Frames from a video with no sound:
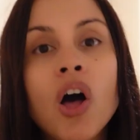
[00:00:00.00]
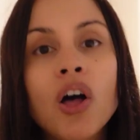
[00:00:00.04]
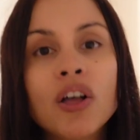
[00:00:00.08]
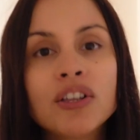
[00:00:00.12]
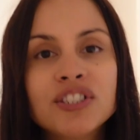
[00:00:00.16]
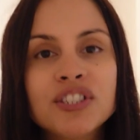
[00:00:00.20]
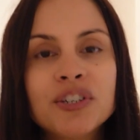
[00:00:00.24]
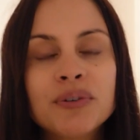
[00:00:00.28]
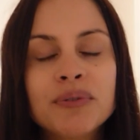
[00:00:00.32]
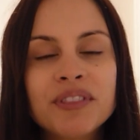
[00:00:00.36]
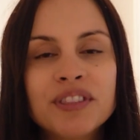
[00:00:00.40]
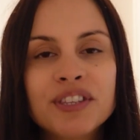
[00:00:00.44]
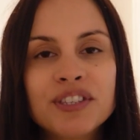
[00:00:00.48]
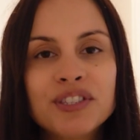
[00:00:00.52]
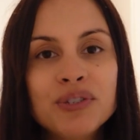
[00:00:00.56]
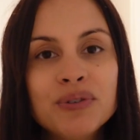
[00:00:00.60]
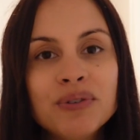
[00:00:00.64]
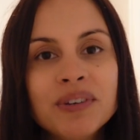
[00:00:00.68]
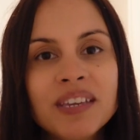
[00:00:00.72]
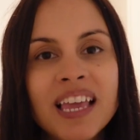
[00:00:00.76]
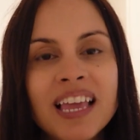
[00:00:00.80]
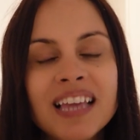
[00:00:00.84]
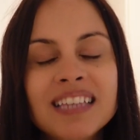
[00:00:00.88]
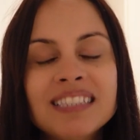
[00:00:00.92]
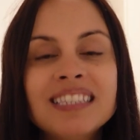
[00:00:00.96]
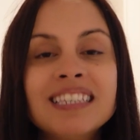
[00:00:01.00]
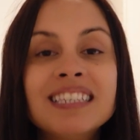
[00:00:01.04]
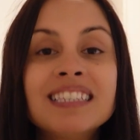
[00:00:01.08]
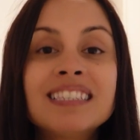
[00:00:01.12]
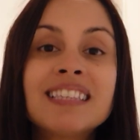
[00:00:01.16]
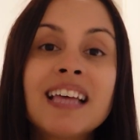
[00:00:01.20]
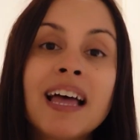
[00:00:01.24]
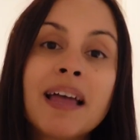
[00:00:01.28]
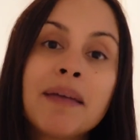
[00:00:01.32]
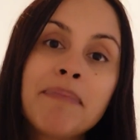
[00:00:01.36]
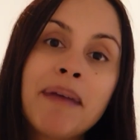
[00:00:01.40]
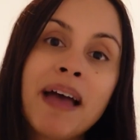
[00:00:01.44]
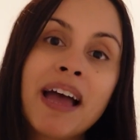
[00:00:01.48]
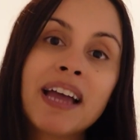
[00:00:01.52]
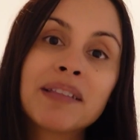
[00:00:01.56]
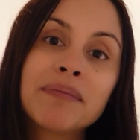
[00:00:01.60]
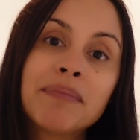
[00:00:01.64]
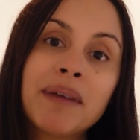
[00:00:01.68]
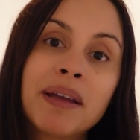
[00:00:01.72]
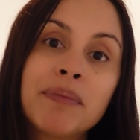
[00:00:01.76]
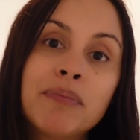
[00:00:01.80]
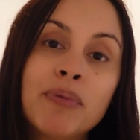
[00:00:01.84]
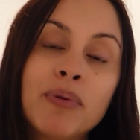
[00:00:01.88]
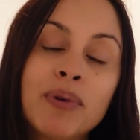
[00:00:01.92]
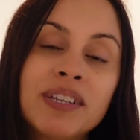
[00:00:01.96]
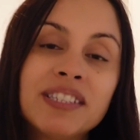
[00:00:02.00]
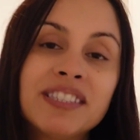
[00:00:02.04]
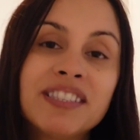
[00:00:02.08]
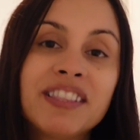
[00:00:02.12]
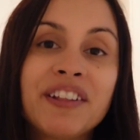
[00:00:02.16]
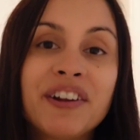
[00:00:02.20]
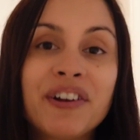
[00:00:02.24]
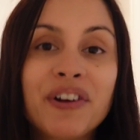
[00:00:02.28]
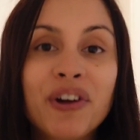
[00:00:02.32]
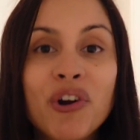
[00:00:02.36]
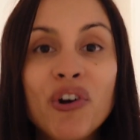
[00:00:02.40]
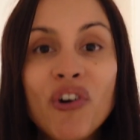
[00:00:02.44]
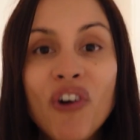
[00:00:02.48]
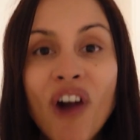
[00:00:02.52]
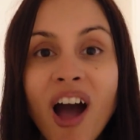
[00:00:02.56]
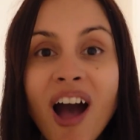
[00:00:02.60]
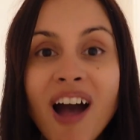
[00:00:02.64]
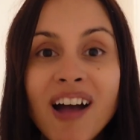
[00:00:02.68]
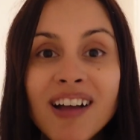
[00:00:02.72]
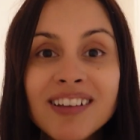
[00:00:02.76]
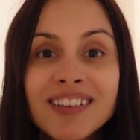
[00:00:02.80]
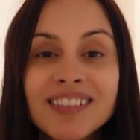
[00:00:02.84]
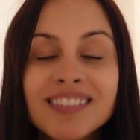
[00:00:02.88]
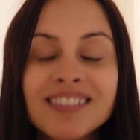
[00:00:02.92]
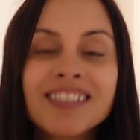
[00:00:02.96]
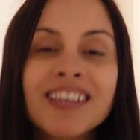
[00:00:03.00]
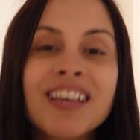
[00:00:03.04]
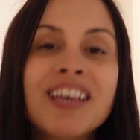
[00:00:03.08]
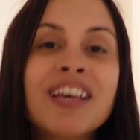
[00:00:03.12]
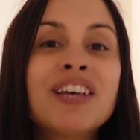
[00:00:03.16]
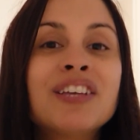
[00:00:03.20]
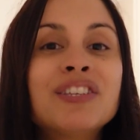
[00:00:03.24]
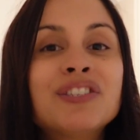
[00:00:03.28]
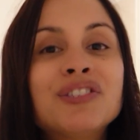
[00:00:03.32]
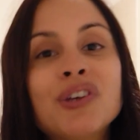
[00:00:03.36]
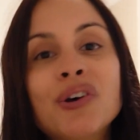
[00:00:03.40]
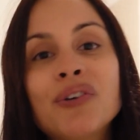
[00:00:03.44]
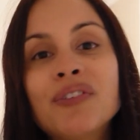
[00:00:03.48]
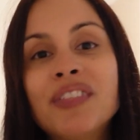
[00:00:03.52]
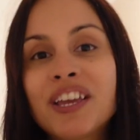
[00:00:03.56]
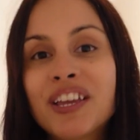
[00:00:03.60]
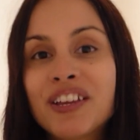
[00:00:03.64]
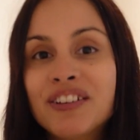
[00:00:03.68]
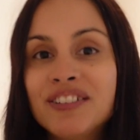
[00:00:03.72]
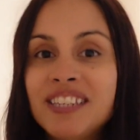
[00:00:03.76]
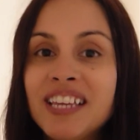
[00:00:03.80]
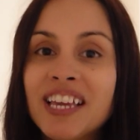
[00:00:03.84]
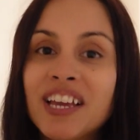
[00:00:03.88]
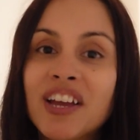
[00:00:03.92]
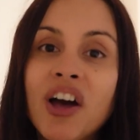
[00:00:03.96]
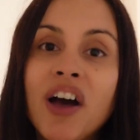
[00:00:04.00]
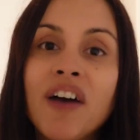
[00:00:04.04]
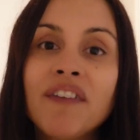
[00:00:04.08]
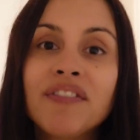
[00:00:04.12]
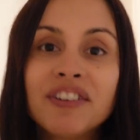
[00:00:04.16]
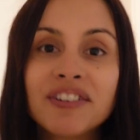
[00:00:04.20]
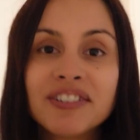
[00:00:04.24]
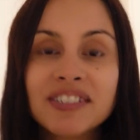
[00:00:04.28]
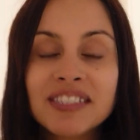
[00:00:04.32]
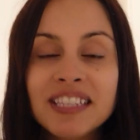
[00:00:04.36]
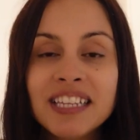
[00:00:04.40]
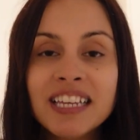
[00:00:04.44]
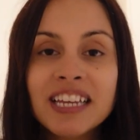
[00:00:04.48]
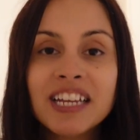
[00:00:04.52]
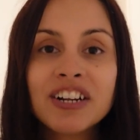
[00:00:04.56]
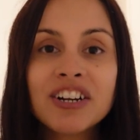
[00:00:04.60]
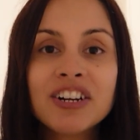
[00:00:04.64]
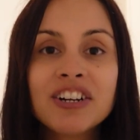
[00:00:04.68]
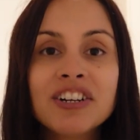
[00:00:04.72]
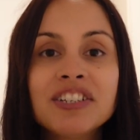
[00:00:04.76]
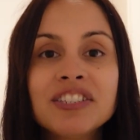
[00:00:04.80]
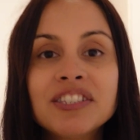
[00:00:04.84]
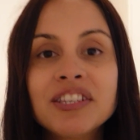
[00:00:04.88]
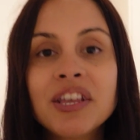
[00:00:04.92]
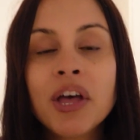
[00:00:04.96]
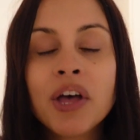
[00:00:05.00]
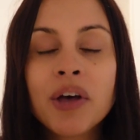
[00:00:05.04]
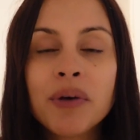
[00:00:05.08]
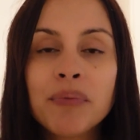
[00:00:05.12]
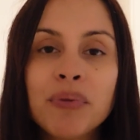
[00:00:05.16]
Also in the suitcases, I packed my boys their Crocs so they could take off their sneakers,